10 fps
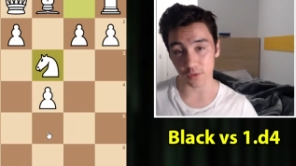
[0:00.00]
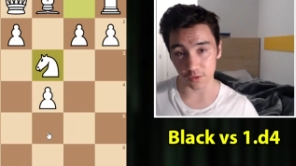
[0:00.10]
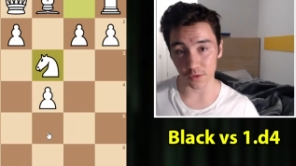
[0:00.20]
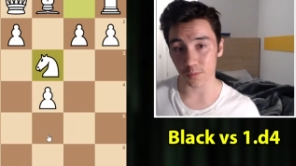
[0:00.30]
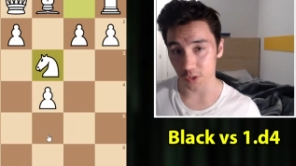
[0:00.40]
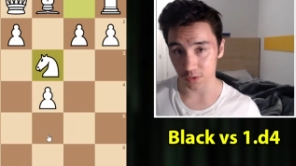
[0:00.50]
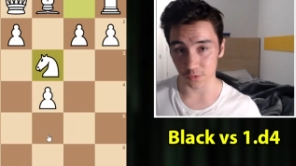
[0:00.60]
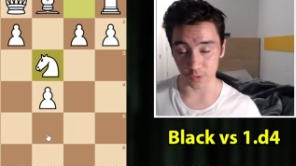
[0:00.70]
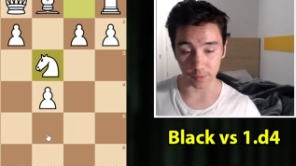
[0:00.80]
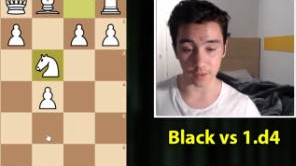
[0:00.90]
is the
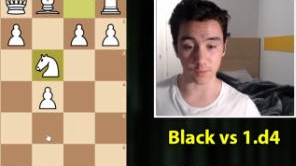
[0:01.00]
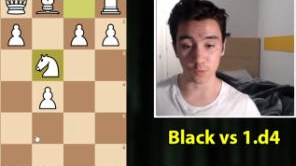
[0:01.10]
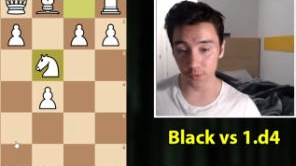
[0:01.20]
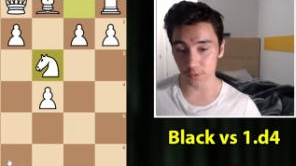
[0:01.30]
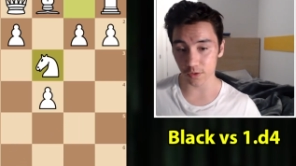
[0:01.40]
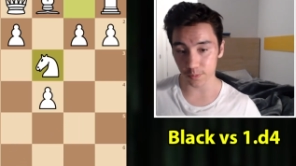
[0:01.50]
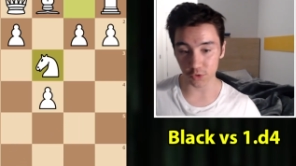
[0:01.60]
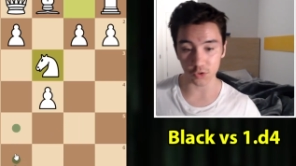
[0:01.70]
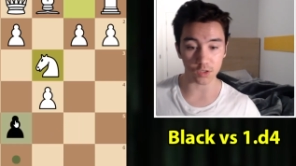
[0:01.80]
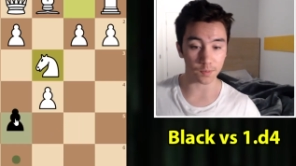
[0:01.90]
objectively best move in this
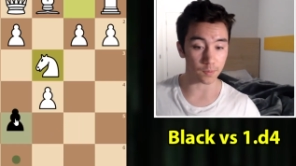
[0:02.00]
position to